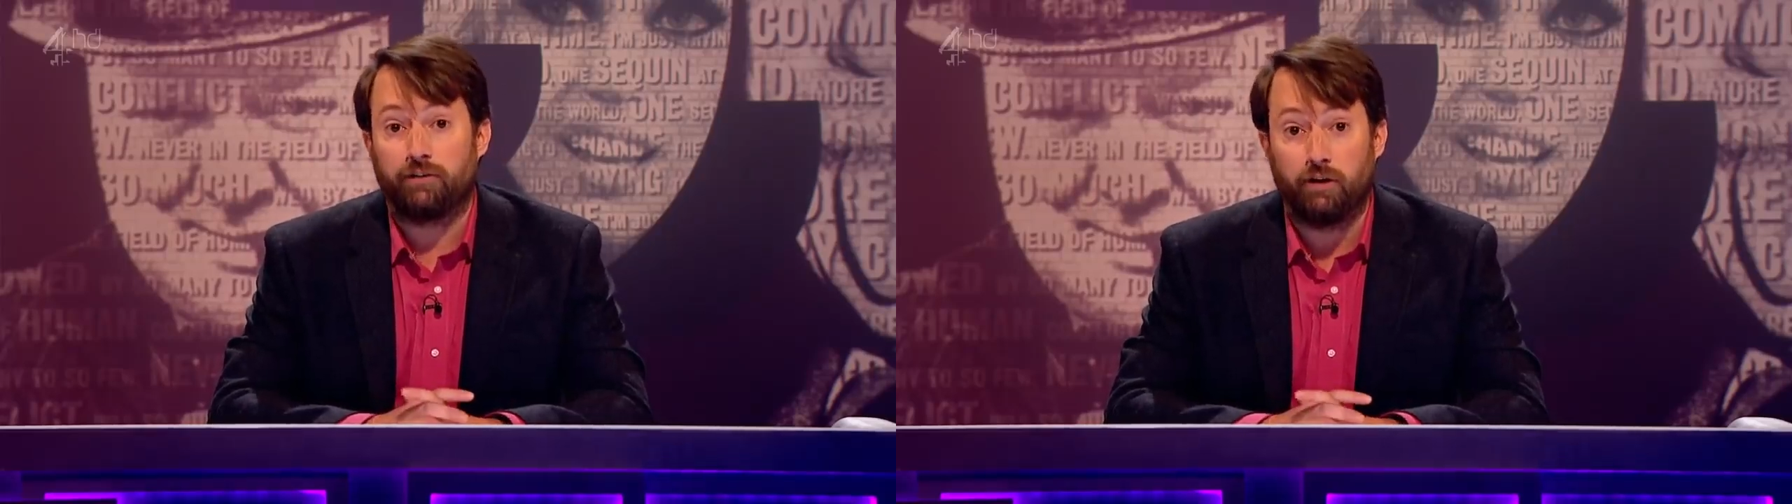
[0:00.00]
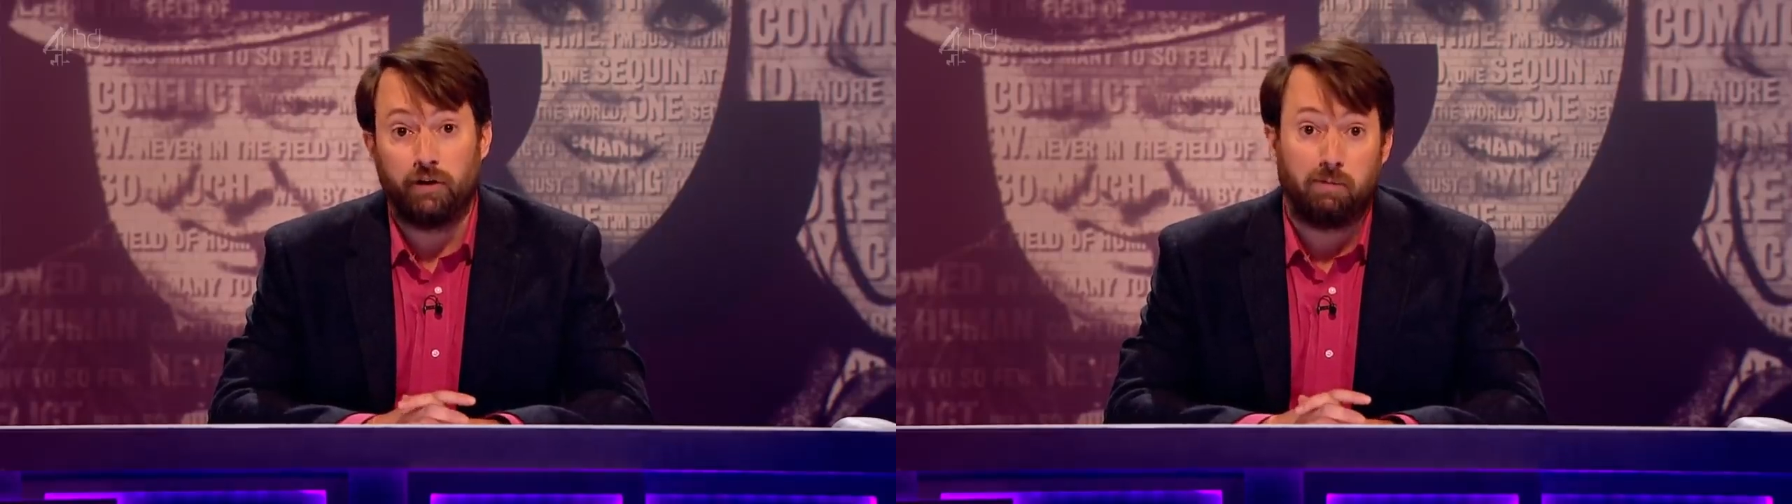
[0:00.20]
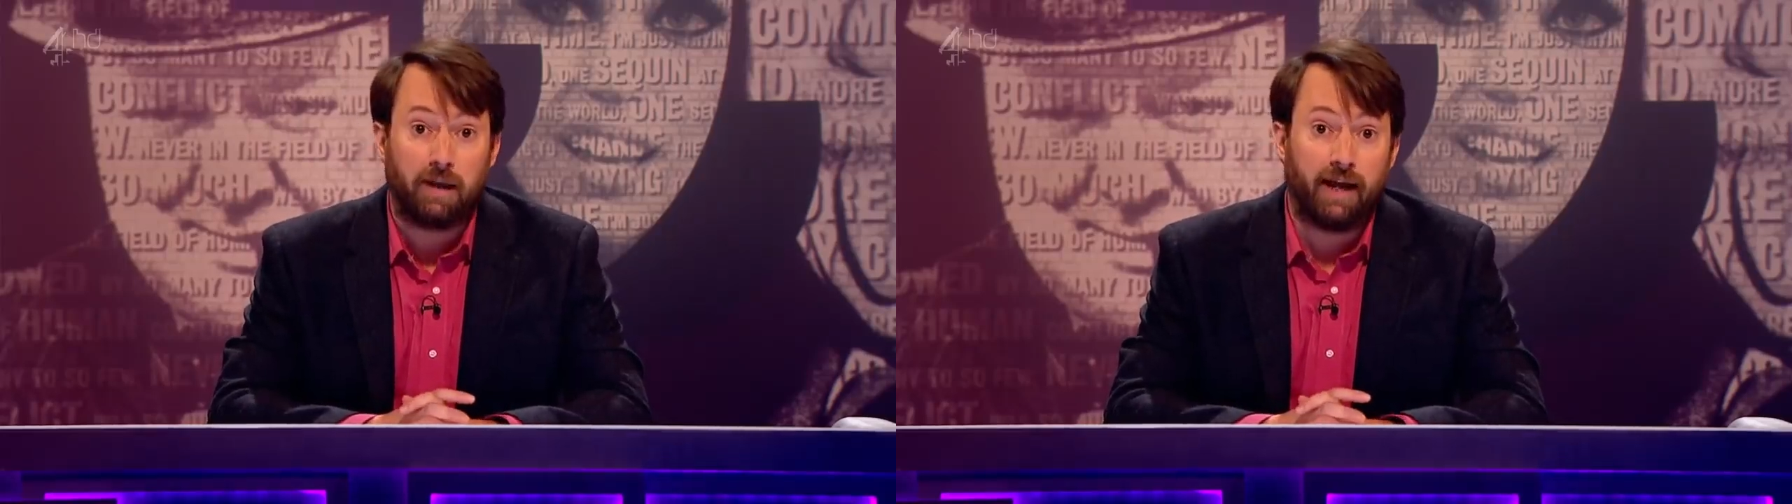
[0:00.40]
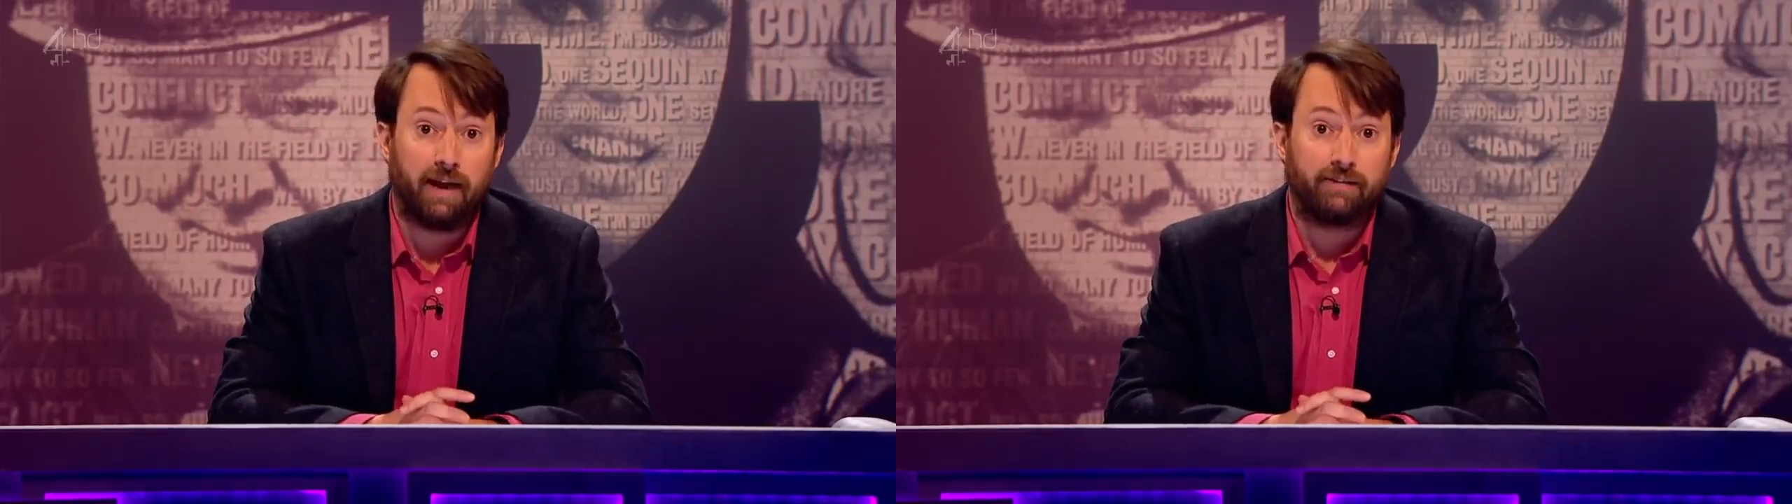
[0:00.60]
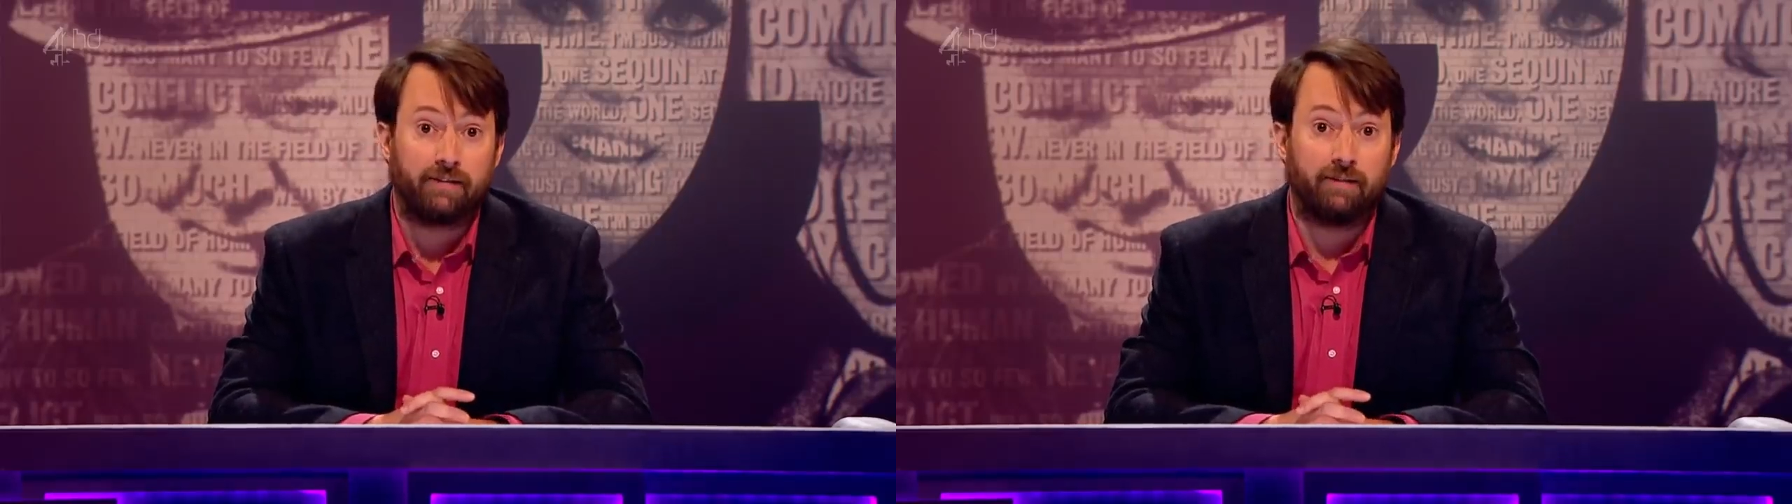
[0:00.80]
Tony
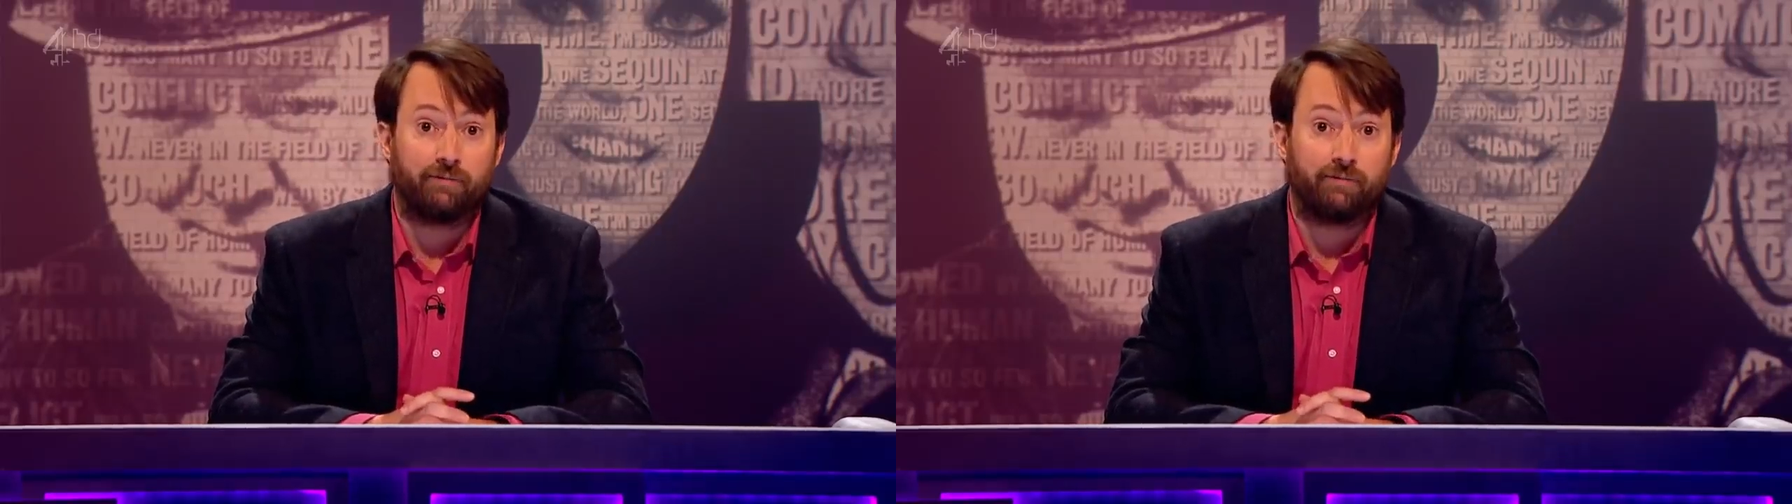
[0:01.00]
Blair sent